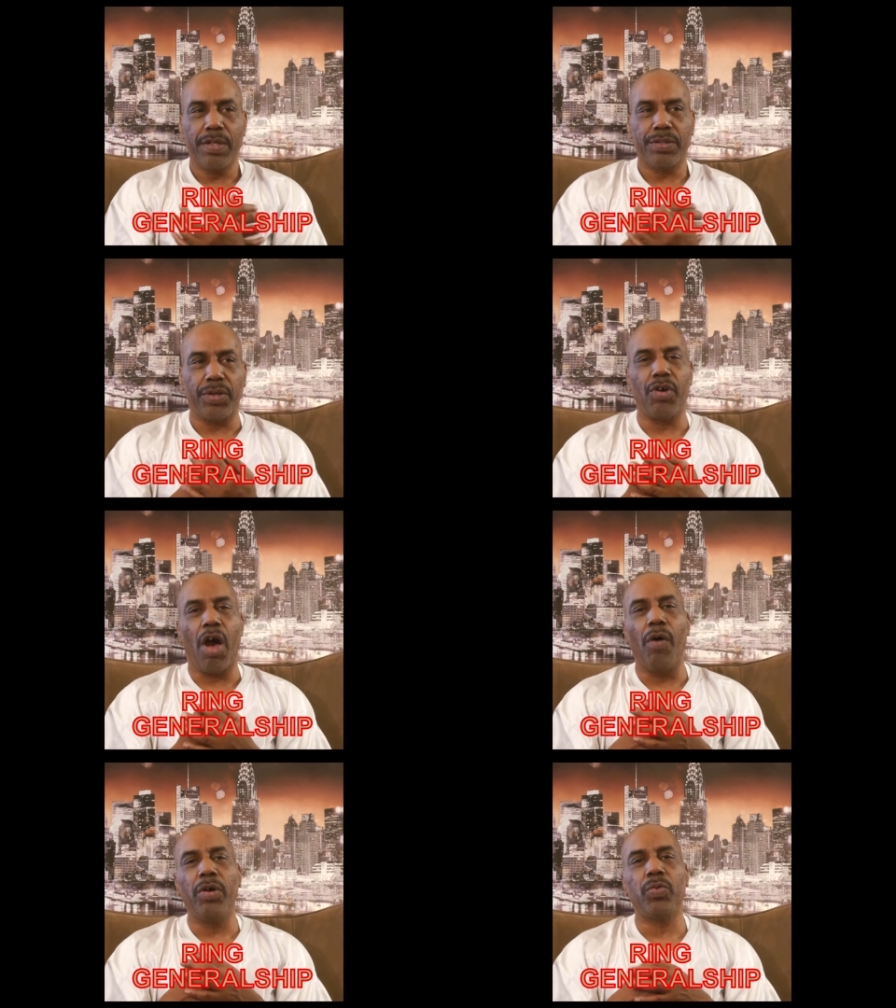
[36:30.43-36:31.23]
So you
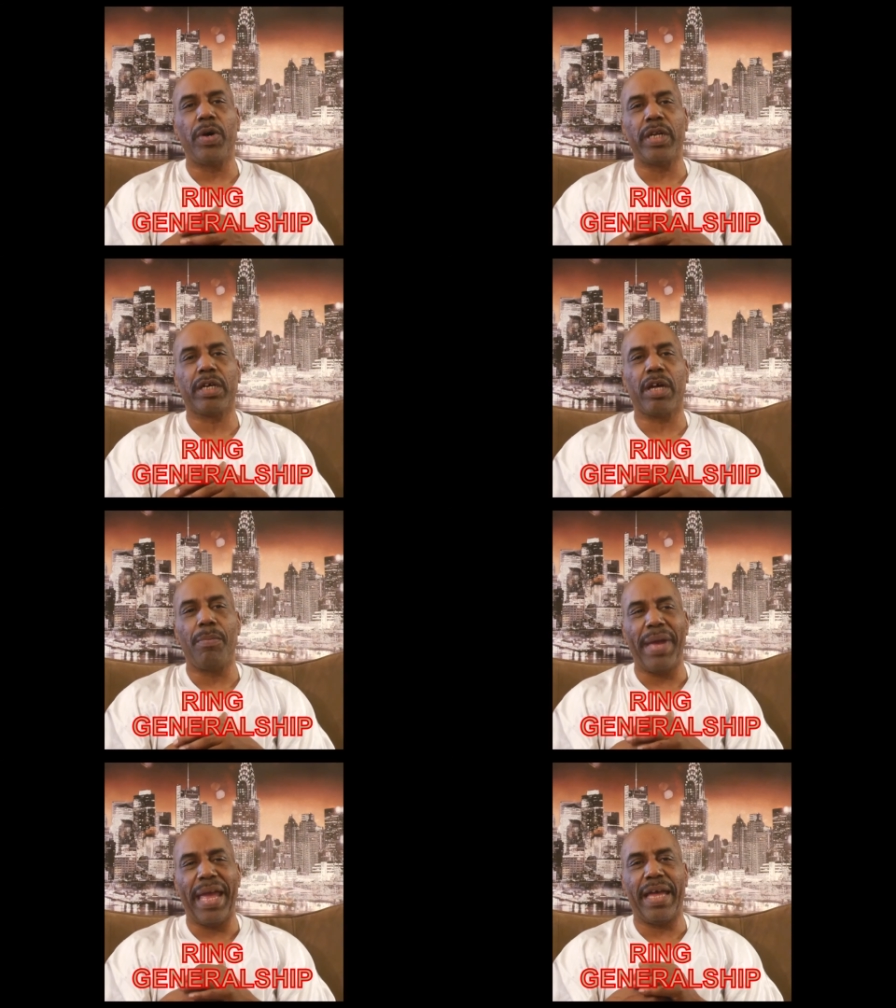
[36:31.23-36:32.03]
always want to
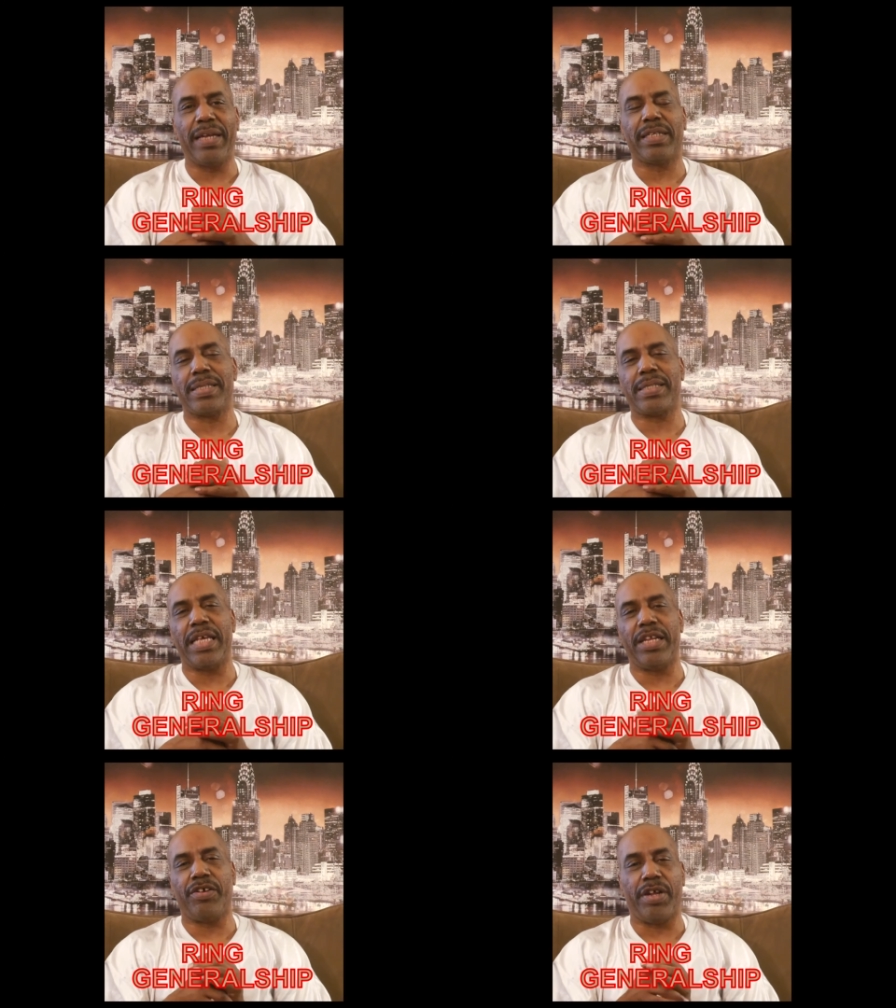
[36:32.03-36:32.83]
command the
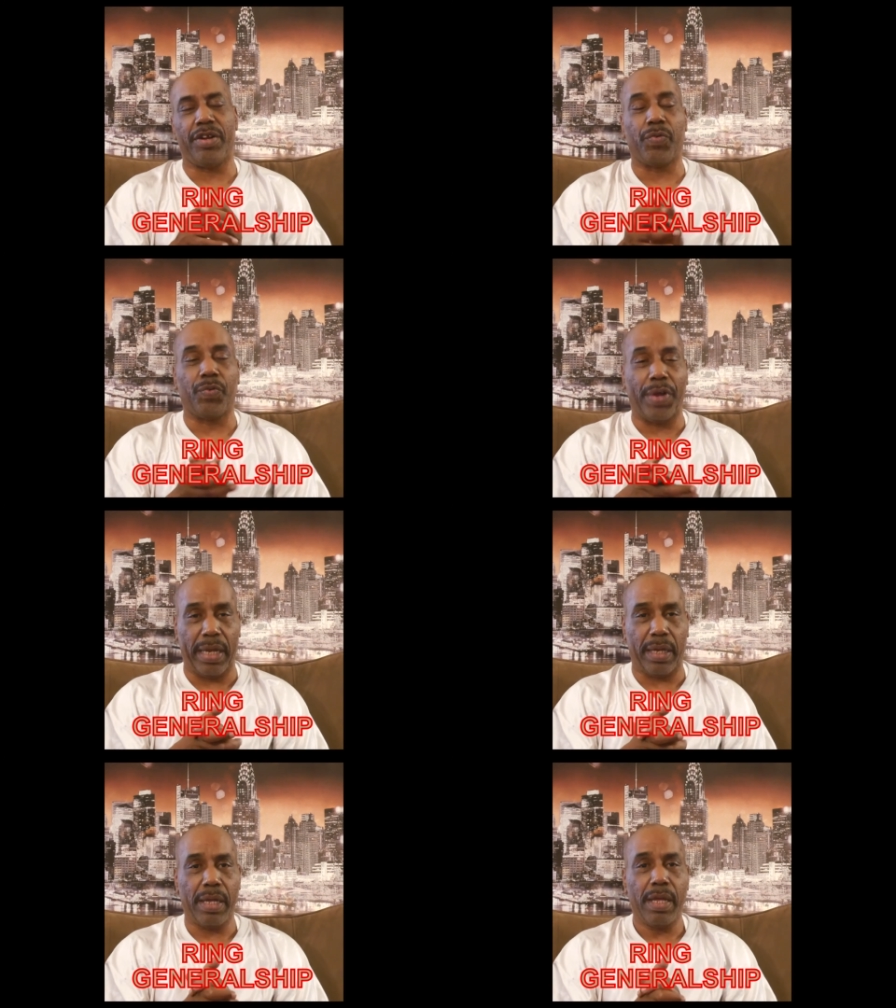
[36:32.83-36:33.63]
center of the
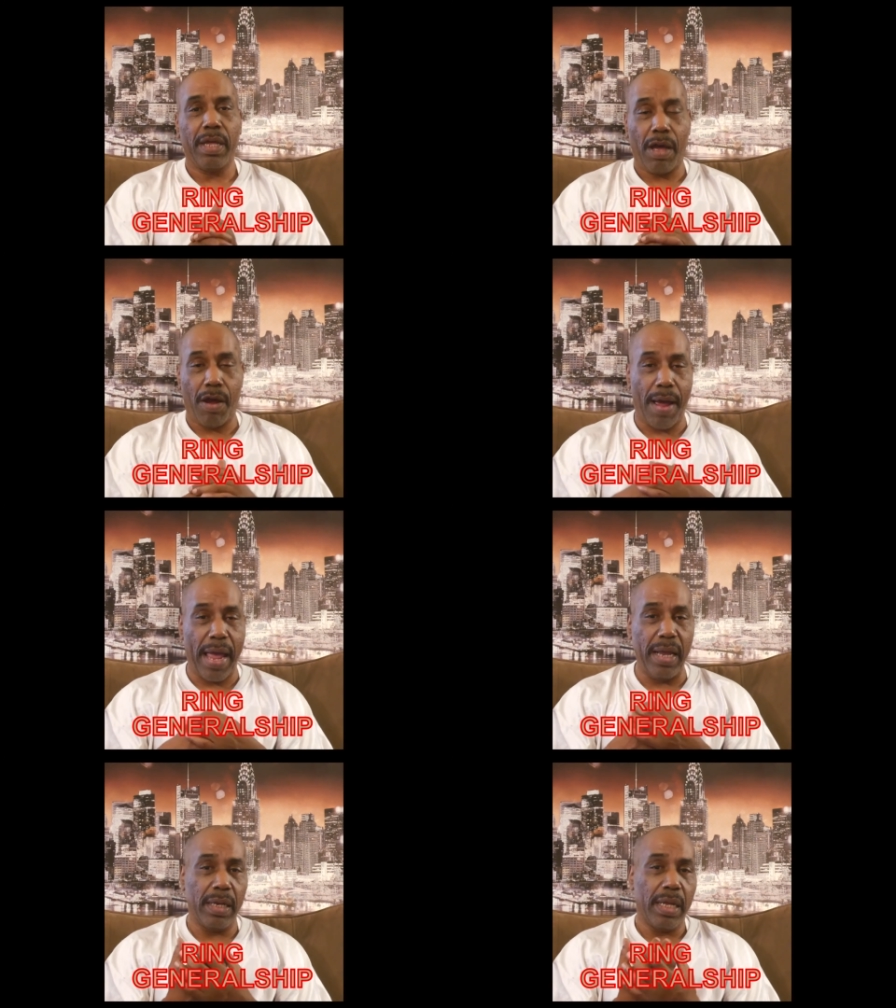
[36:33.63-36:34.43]
ring. All right?